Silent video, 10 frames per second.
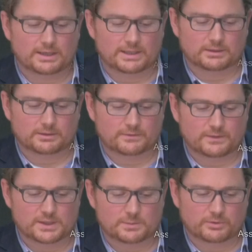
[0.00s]
I think the
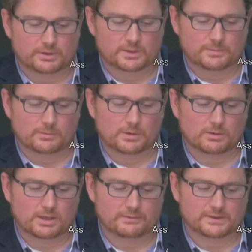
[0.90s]
first point has been
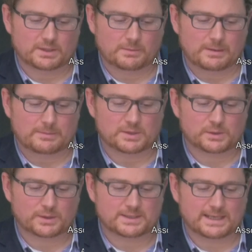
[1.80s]
well covered, so maybe
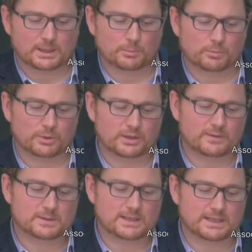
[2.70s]
just on the second point
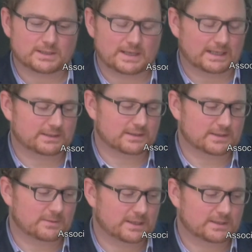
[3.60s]
of international
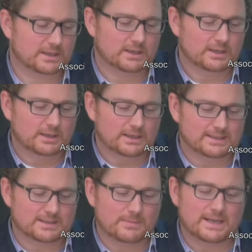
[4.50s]
actors. I mean,
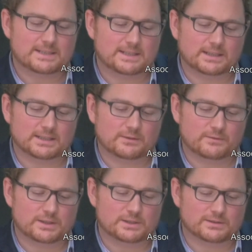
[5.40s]
it's amazing the
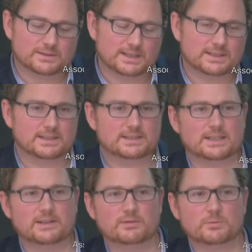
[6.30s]
divisions that
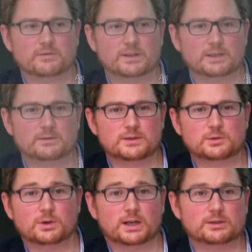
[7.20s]
exist even within
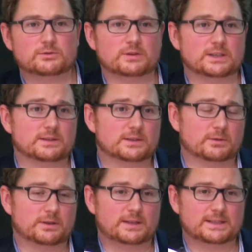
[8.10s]
individual countries. That's
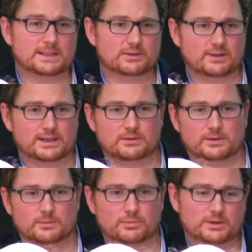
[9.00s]
one of the things I try and do
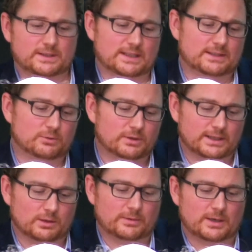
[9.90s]
in the book, is I talk
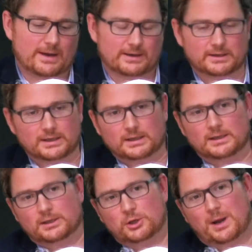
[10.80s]
a little bit about,
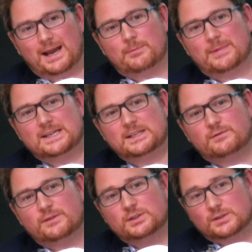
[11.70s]
you know, how many
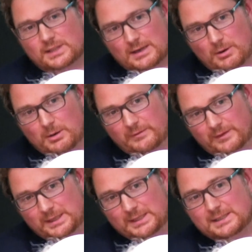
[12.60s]
divisions there are
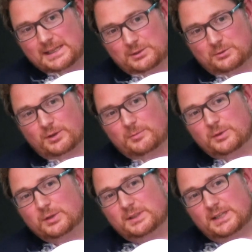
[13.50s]
within the international
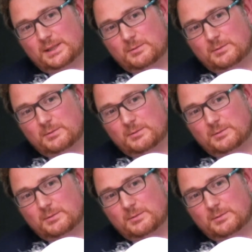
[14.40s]
community.